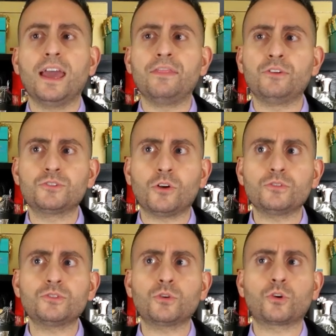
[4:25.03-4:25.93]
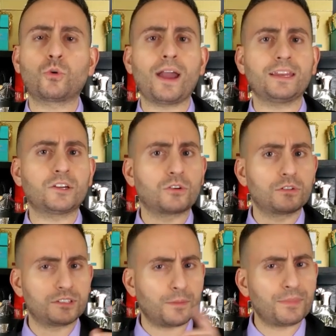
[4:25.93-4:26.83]
and there's also quite
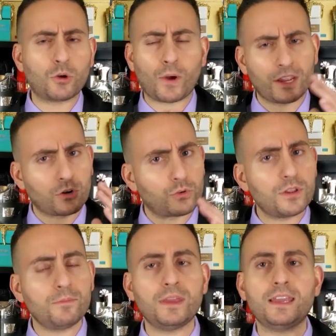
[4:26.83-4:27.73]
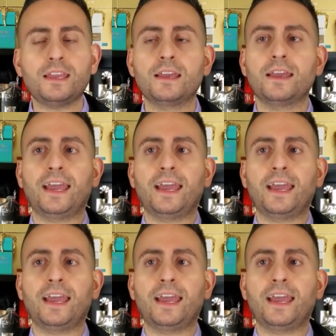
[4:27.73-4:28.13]
something quite creamy